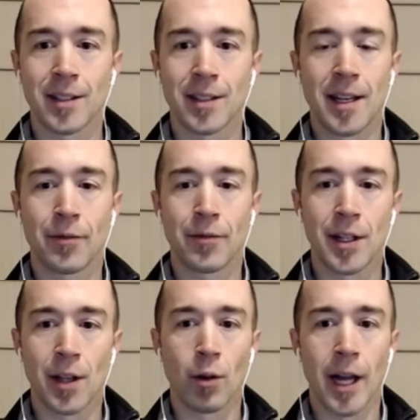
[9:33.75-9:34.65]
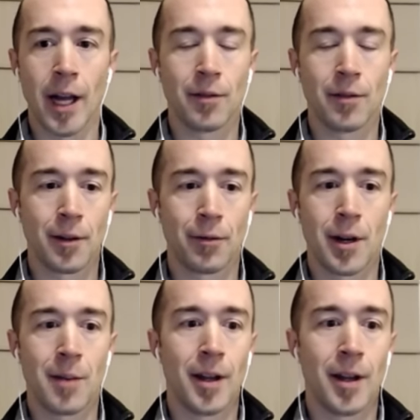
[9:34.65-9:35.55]
I definitely don't like Devonta
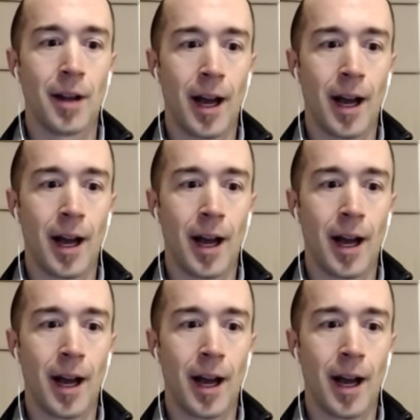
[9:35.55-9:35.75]
Freeman.